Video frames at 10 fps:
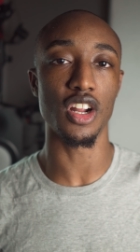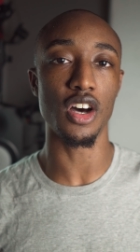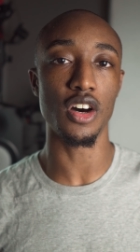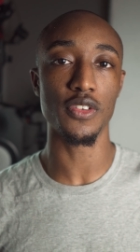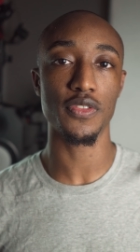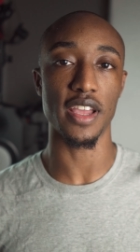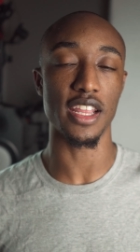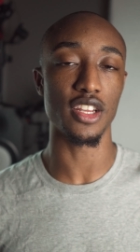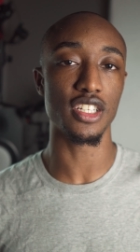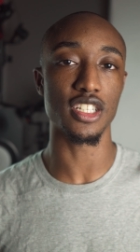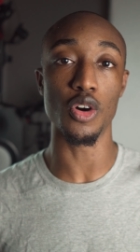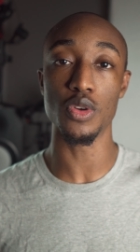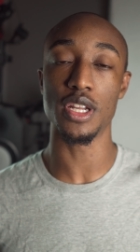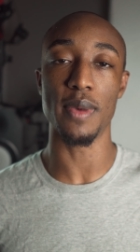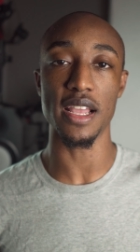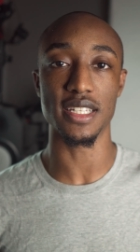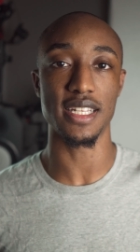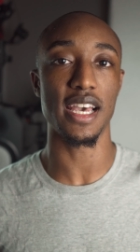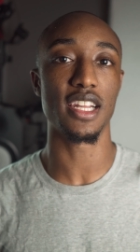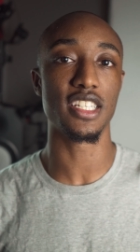it off and you're just holding it by your
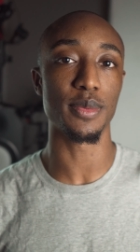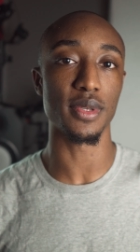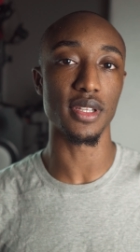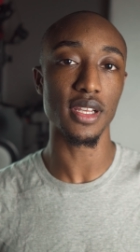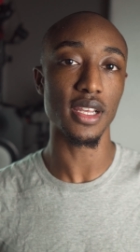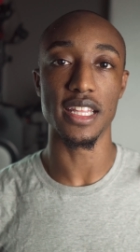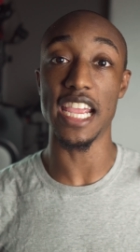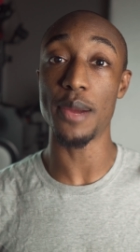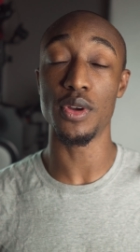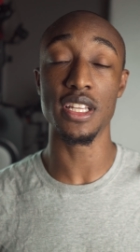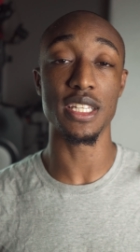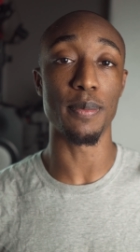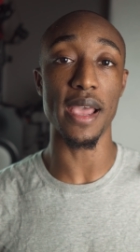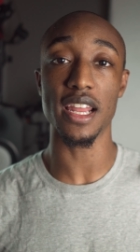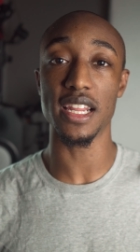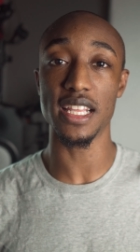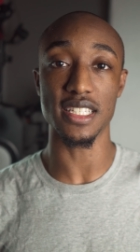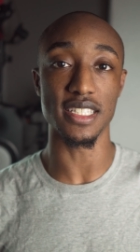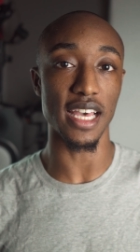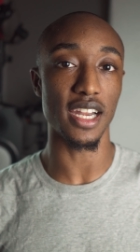side or something the camera isn't banging
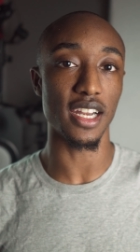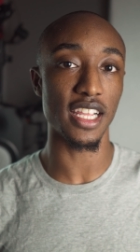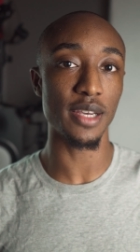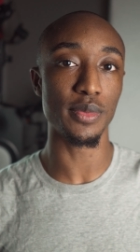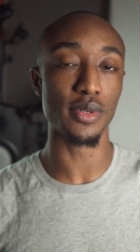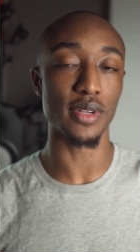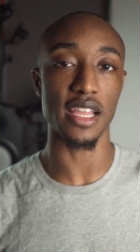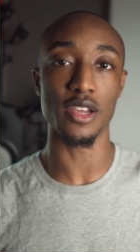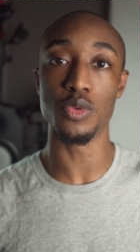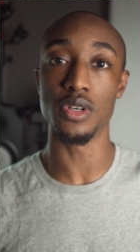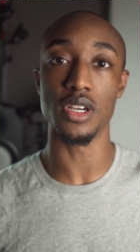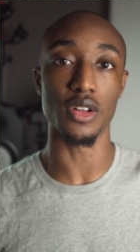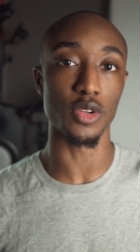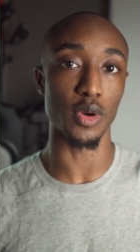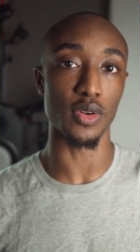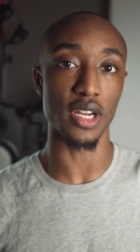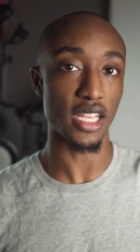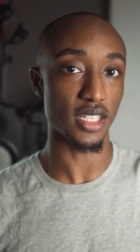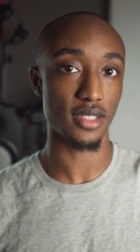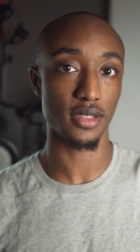against the side of the gimbal like it would on the Ronin
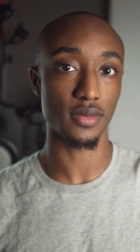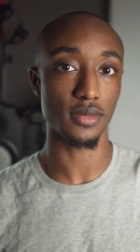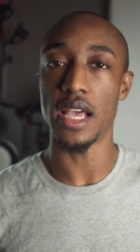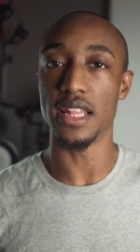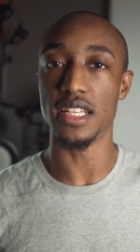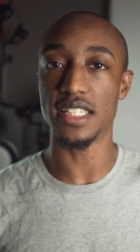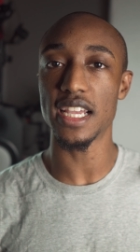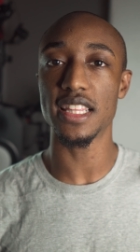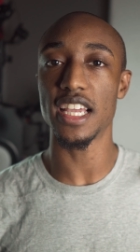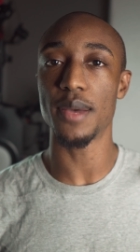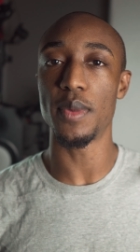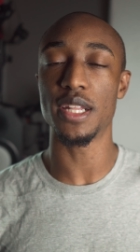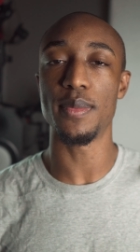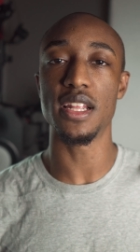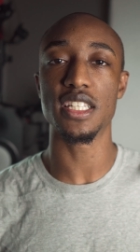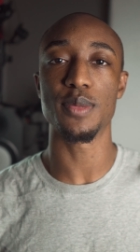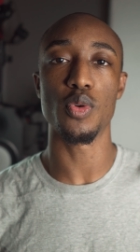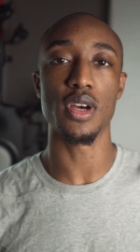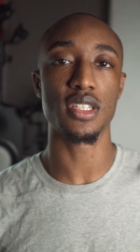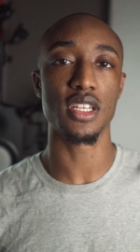S. And the second thing about the balancing
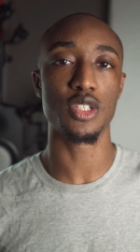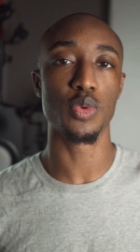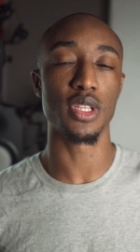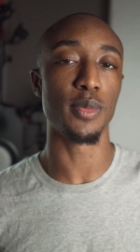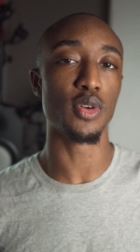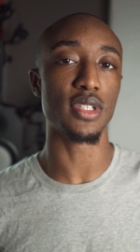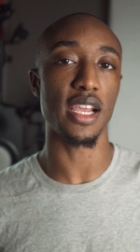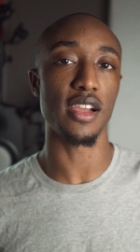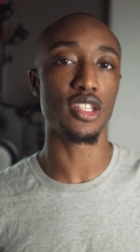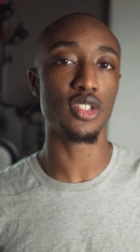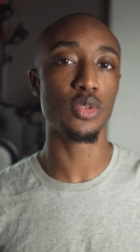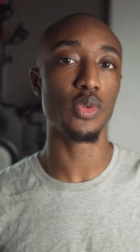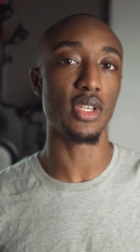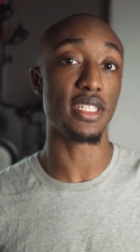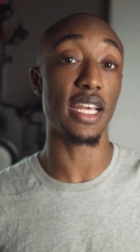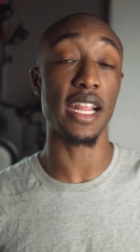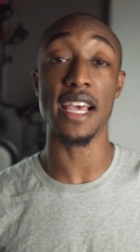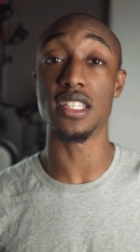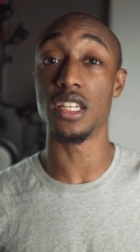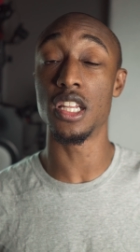process with the Moza Air 2 is that it
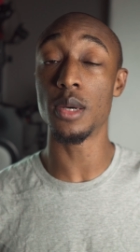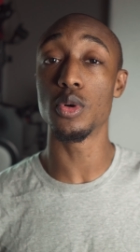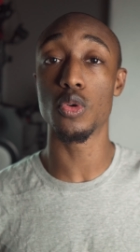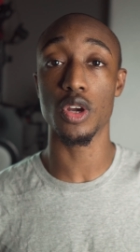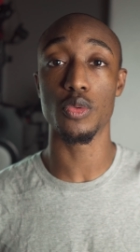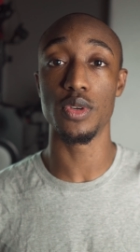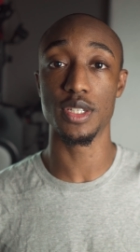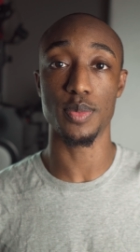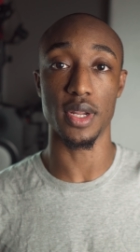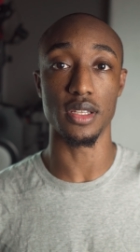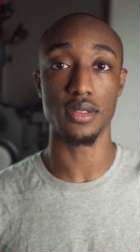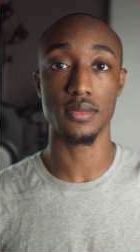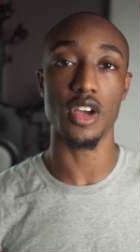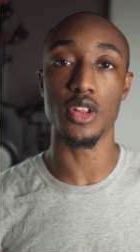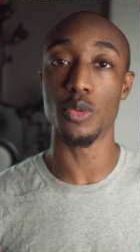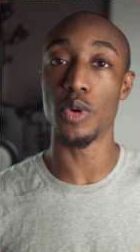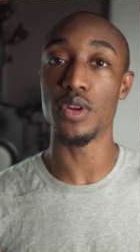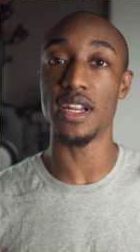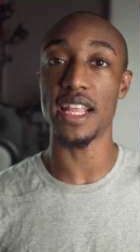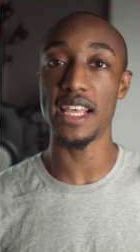has a double quick release plate. On the
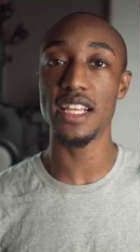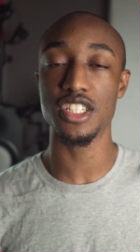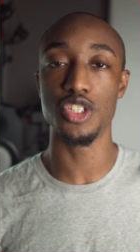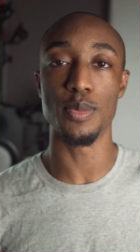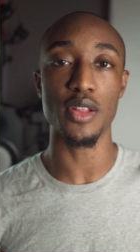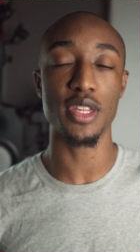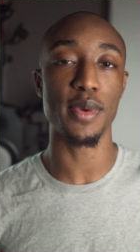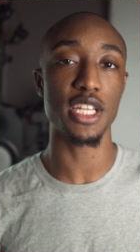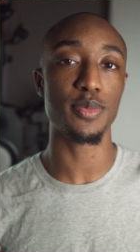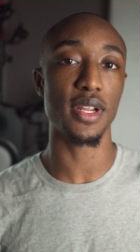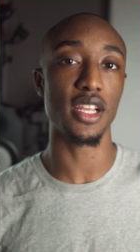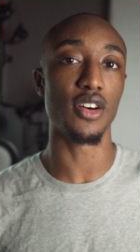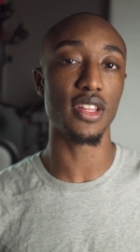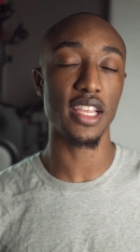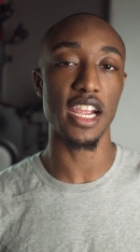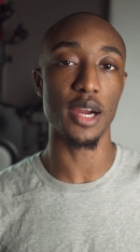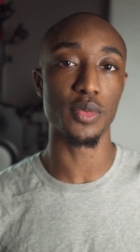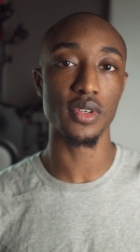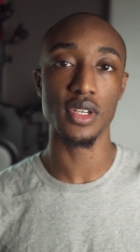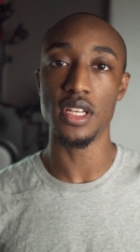Ronin S, you mount the base plate on the
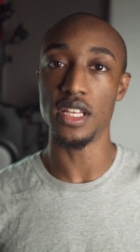camera,